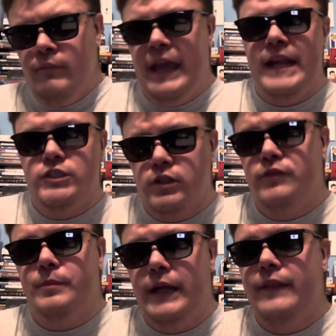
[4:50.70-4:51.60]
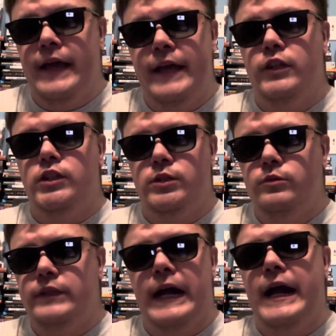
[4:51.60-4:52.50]
And it's sort of implied that you
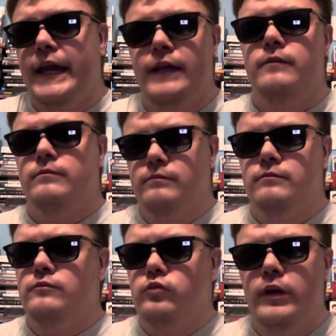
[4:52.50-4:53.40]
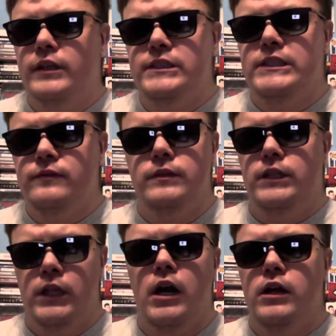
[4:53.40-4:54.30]
die relatively
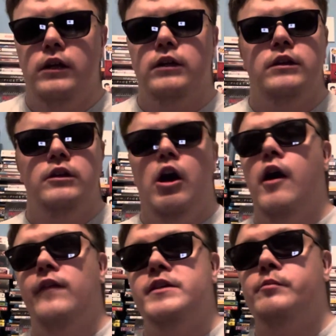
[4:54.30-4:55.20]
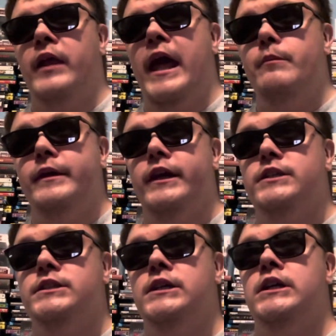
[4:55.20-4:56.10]
young on this planet
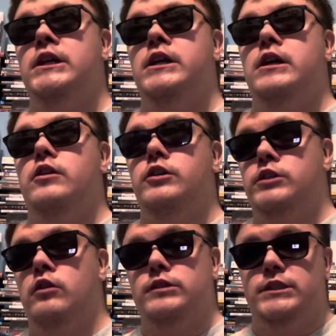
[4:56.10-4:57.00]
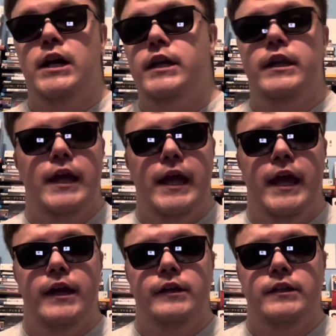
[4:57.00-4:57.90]
because there's no sun,
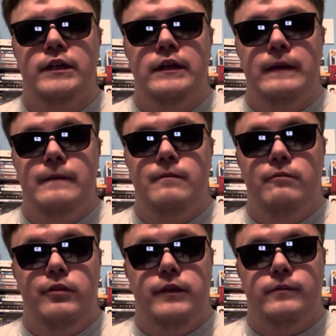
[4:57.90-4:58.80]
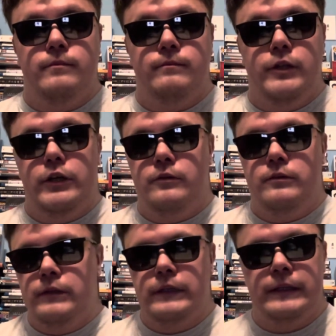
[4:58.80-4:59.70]
and the, you know,
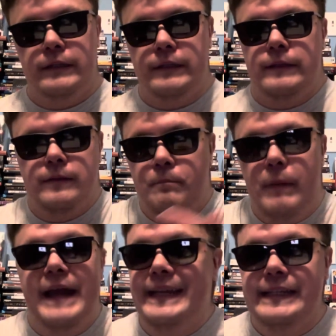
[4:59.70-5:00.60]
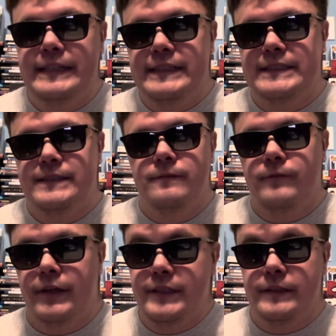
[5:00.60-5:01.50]
mining isn't
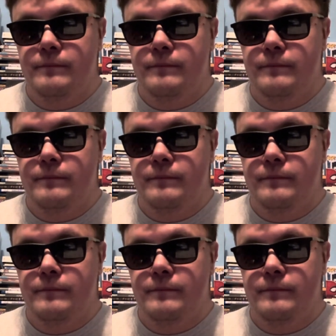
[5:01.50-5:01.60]
very